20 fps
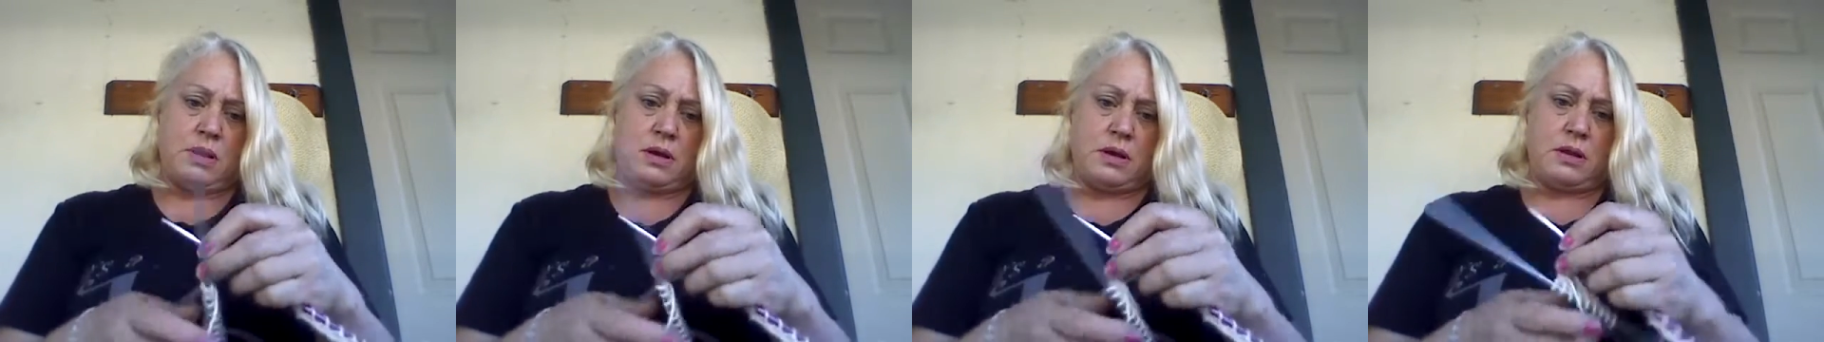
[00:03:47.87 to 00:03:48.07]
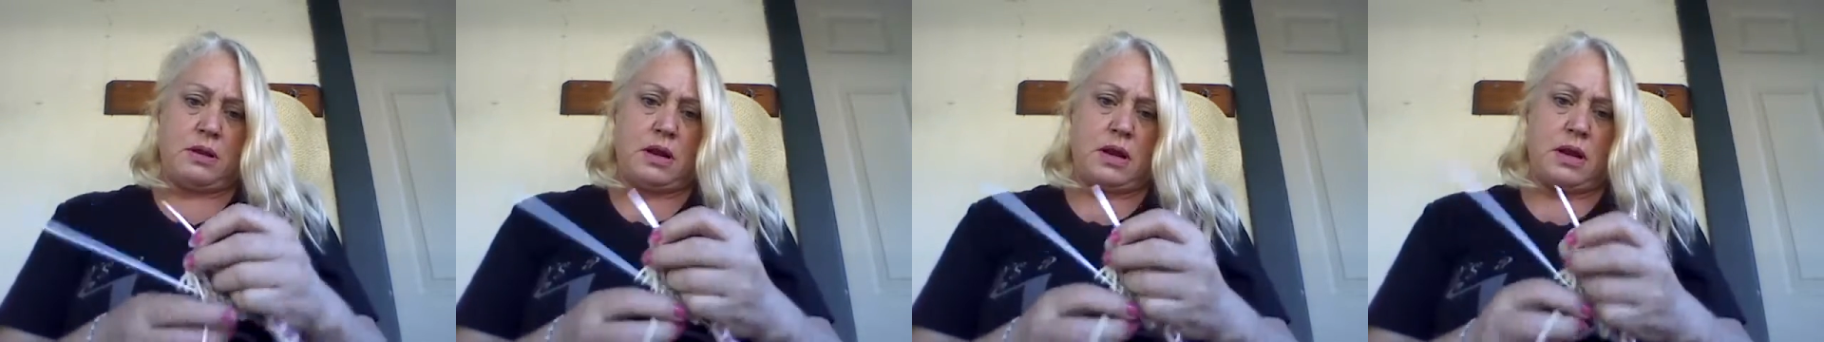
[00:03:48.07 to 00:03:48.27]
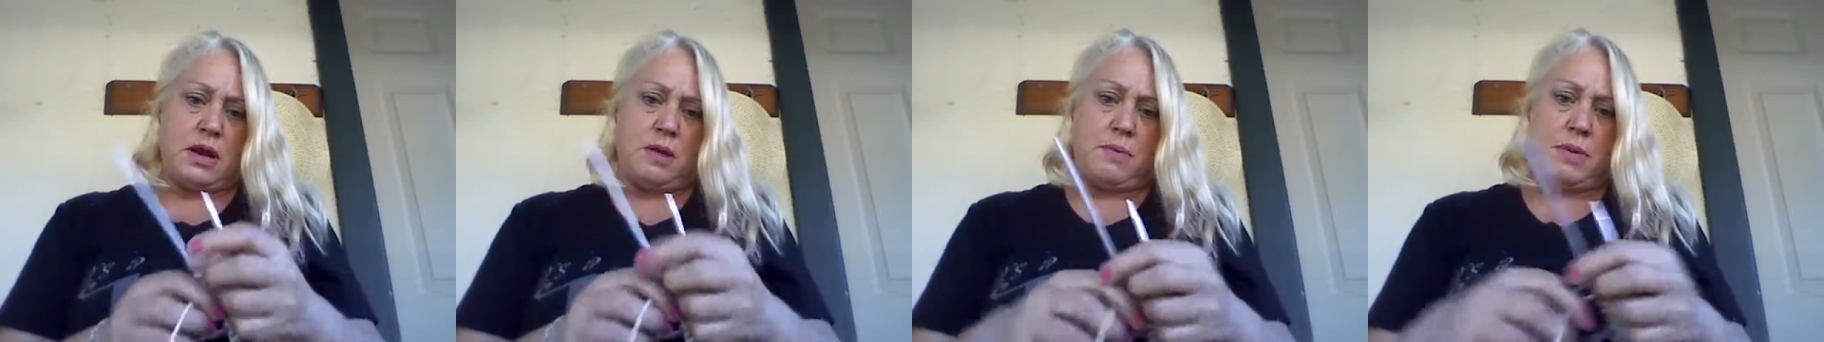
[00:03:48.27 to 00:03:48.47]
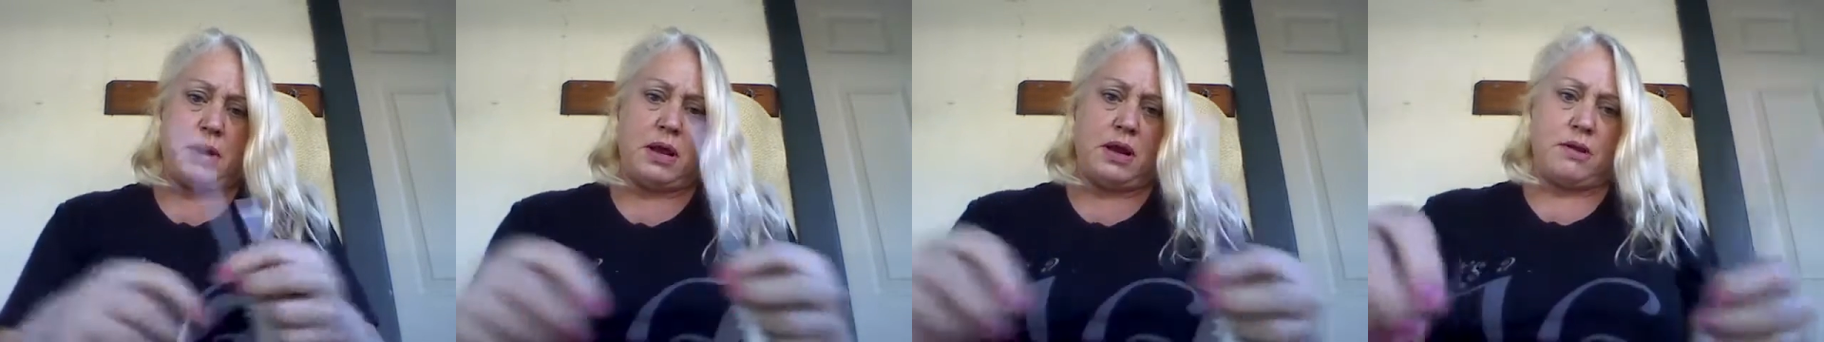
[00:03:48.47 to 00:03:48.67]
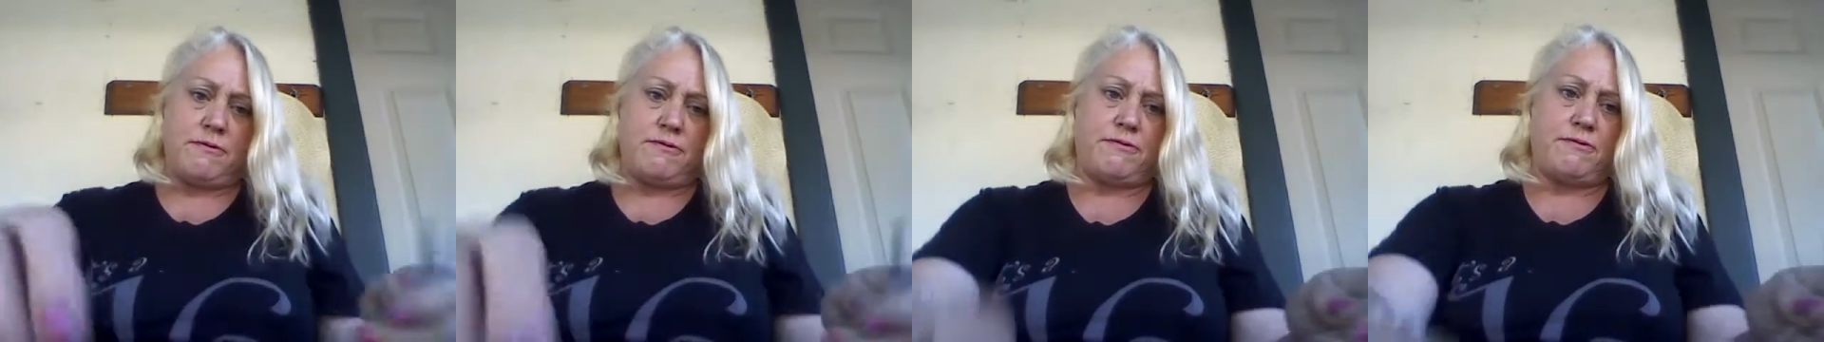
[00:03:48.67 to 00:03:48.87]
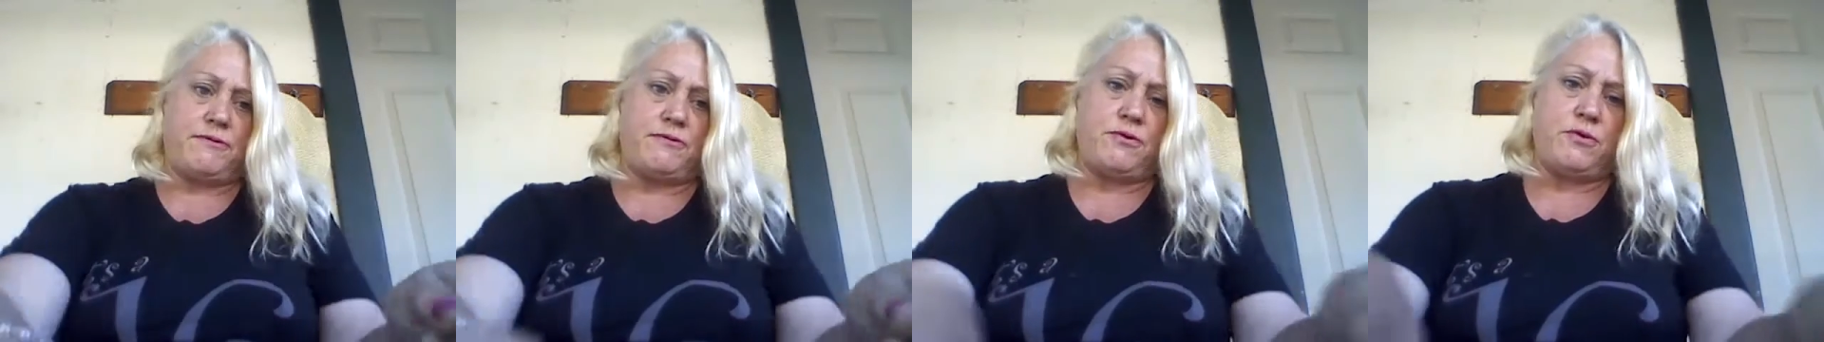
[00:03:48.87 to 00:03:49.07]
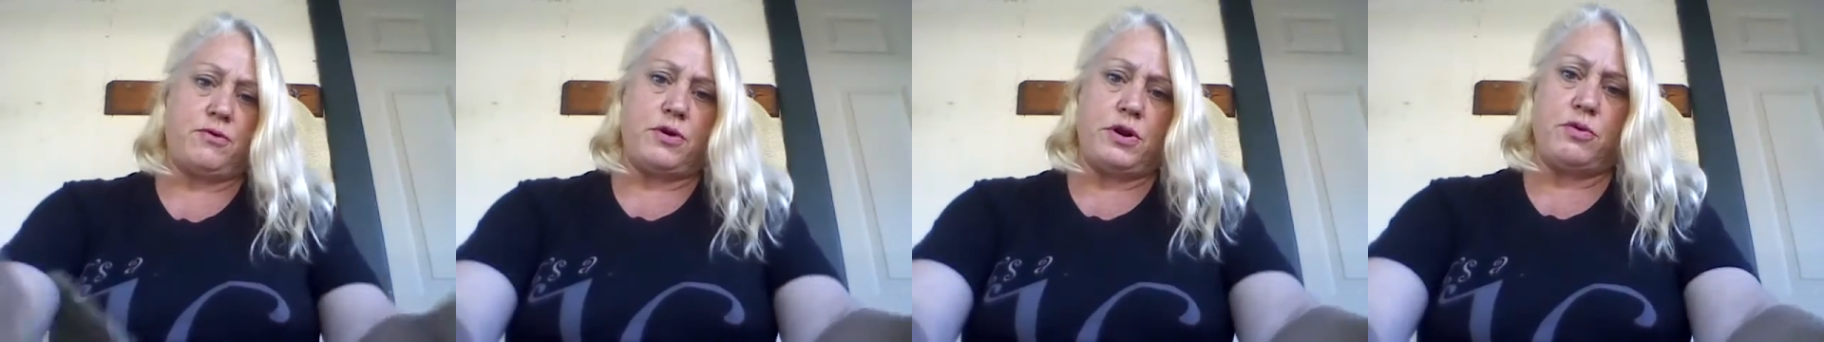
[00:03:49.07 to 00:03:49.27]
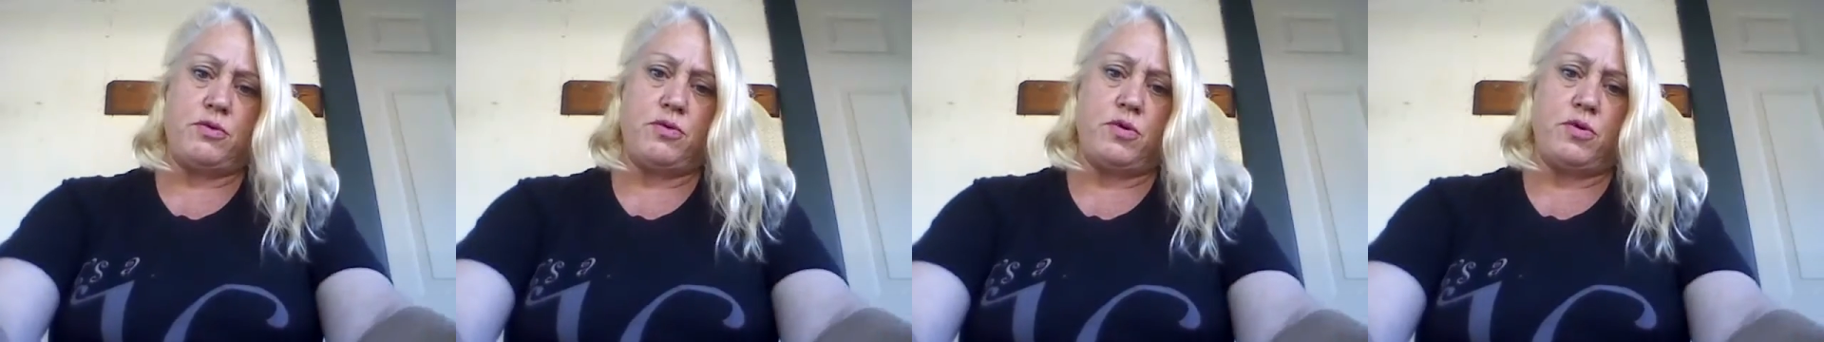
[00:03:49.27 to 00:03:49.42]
and then I made it 40